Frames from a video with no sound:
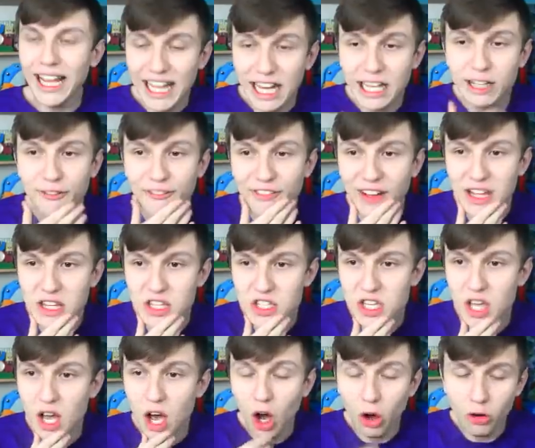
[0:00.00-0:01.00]
Okay,
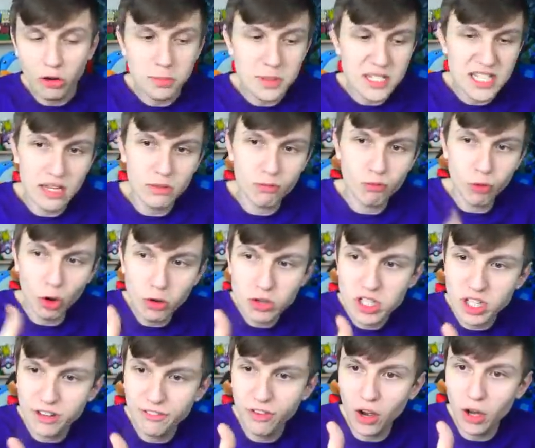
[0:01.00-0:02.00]
defence. I want to be seeing Rose
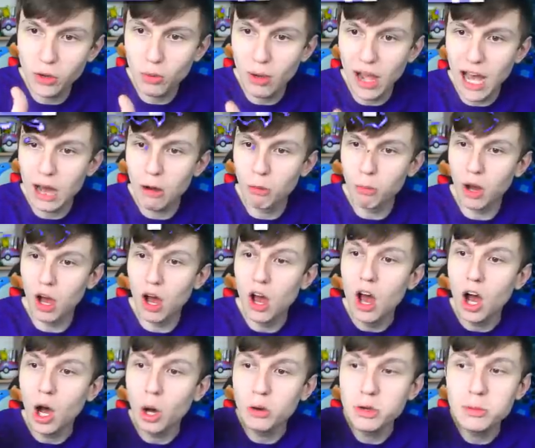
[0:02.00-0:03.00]
to the final Alba.
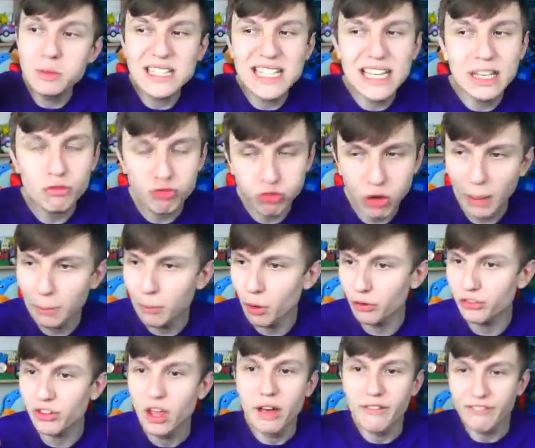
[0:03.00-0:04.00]
I want to be seeing
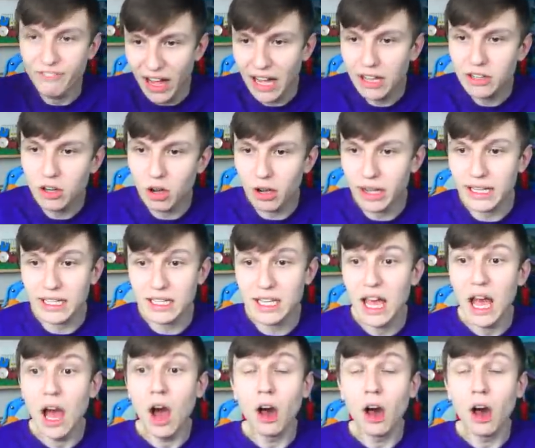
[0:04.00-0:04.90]
Ramos, Van Dijk.